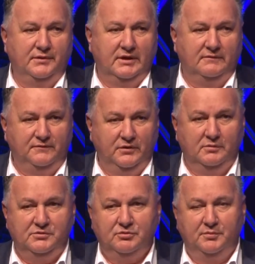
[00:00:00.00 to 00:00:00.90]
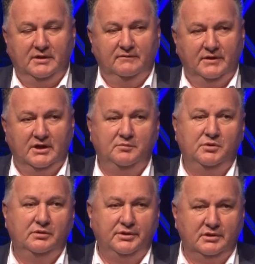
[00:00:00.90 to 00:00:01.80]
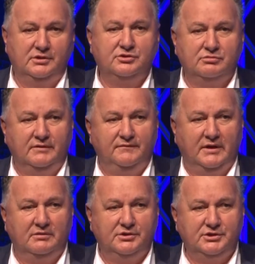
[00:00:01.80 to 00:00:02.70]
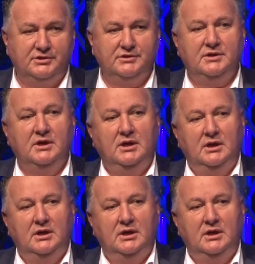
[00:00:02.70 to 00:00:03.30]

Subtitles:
that firms remain viable, the industry flourishes,